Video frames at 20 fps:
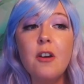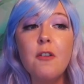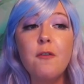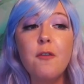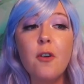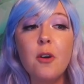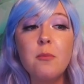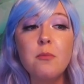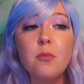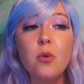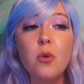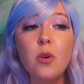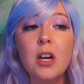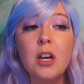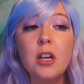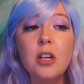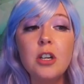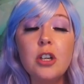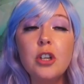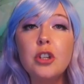for
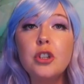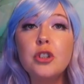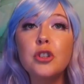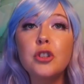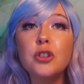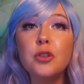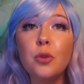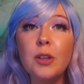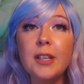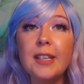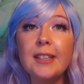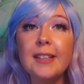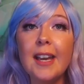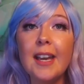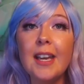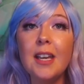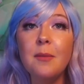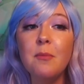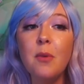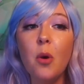more story
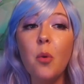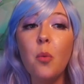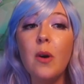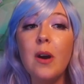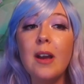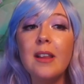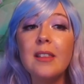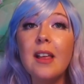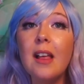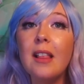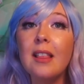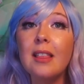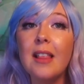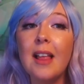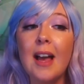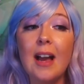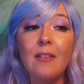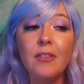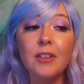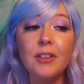time with
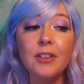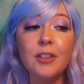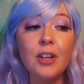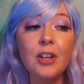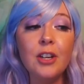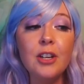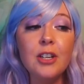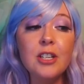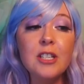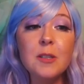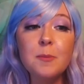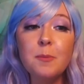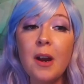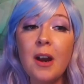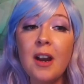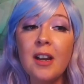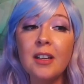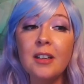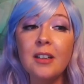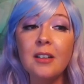Lavender
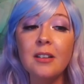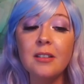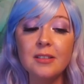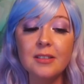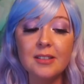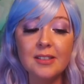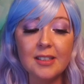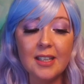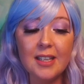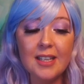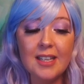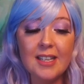Sparkles.